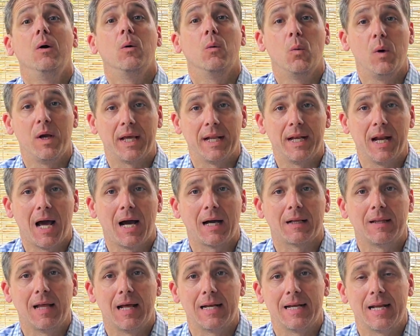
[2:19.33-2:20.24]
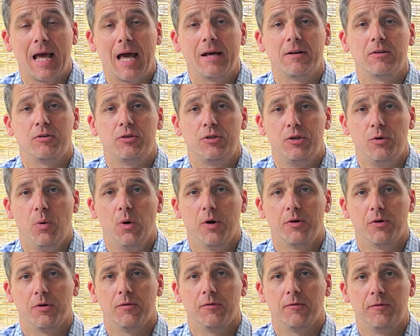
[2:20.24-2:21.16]
we can knock that down to
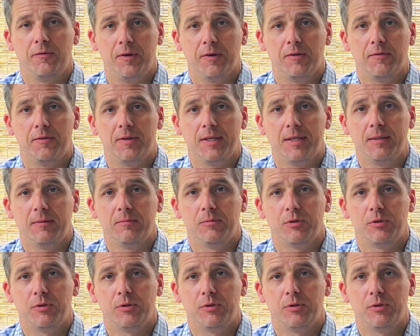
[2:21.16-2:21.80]
$250.